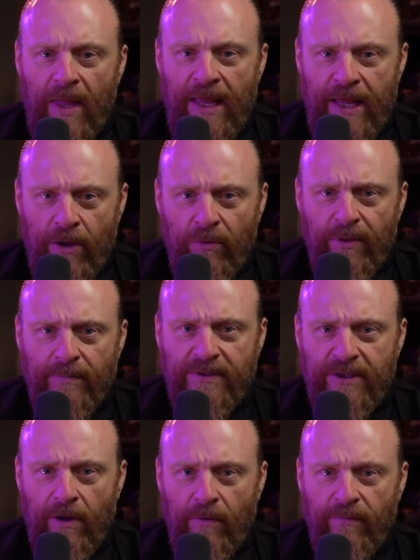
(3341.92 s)
heal
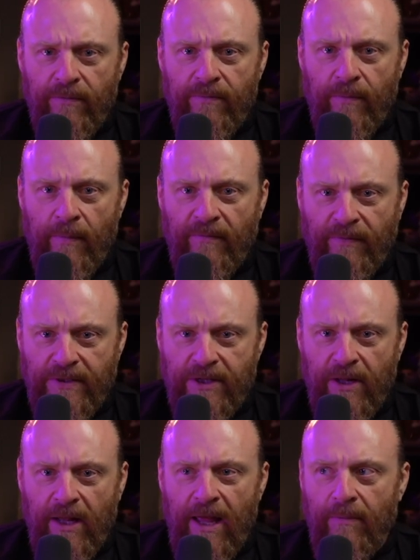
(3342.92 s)
themselves from a
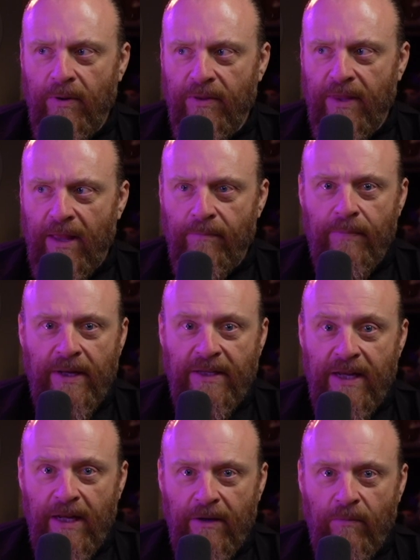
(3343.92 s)
physical ailment they've been
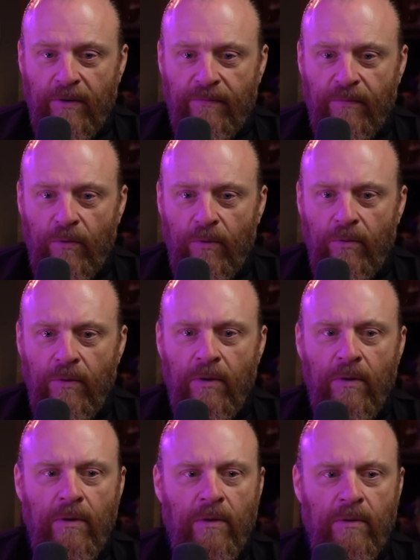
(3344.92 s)
dealing with for
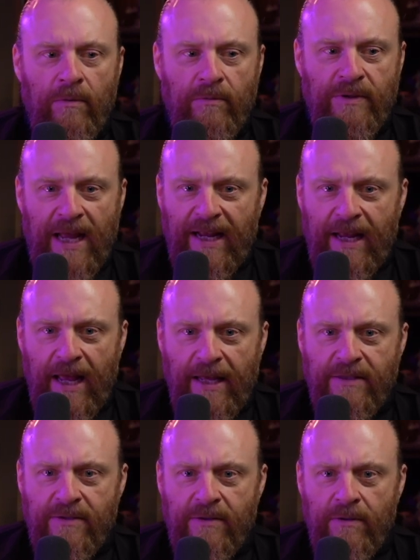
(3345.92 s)

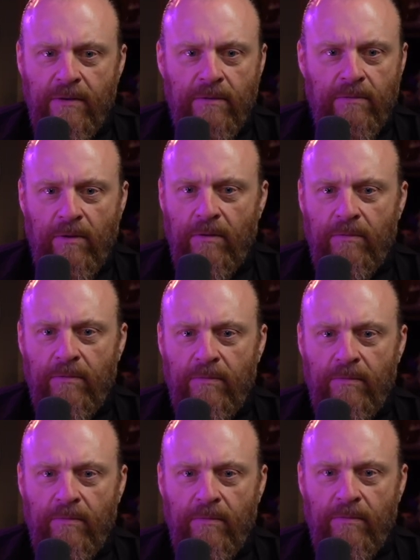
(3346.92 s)
decades.
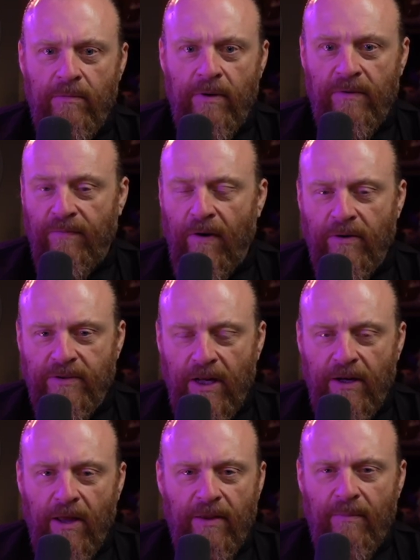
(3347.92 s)
As far as I
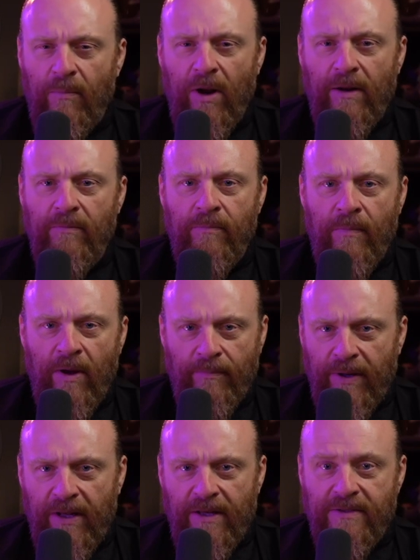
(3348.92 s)
know, that might might
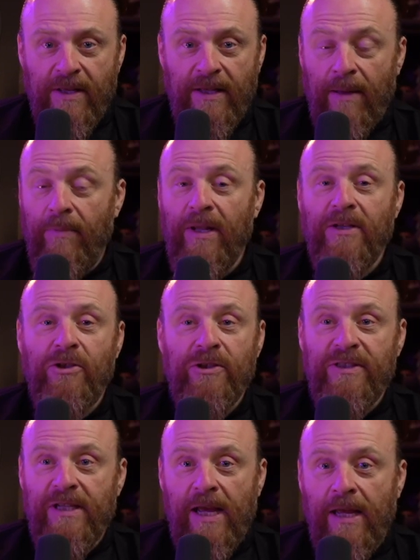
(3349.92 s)
be less than that, but let's
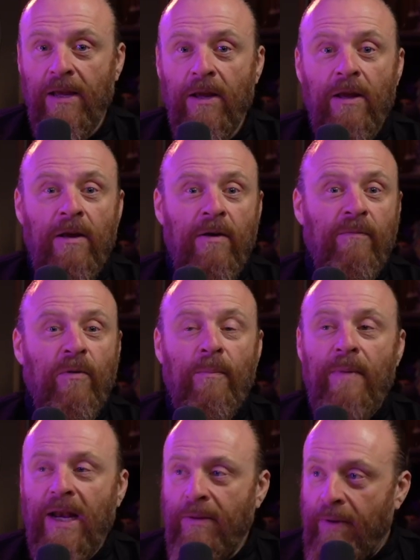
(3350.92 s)
just say for
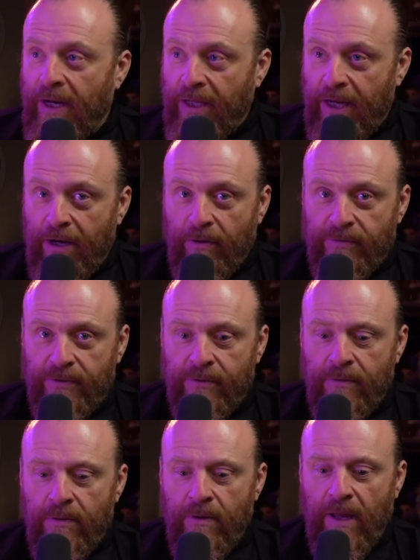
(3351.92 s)
many many years,
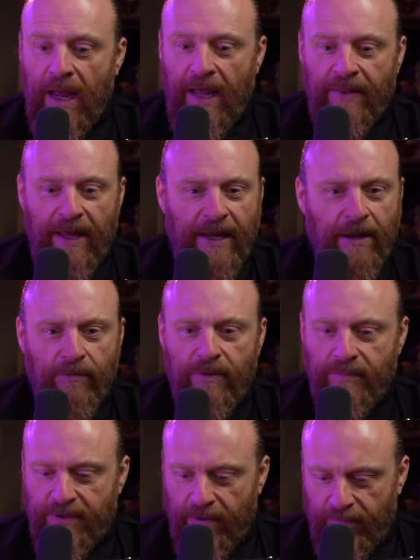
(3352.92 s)
and they healed
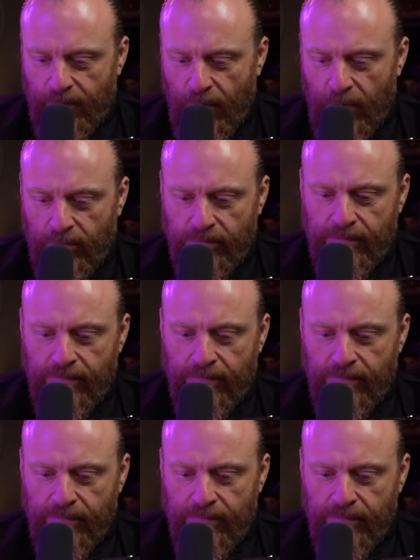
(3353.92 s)
themselves. Boom.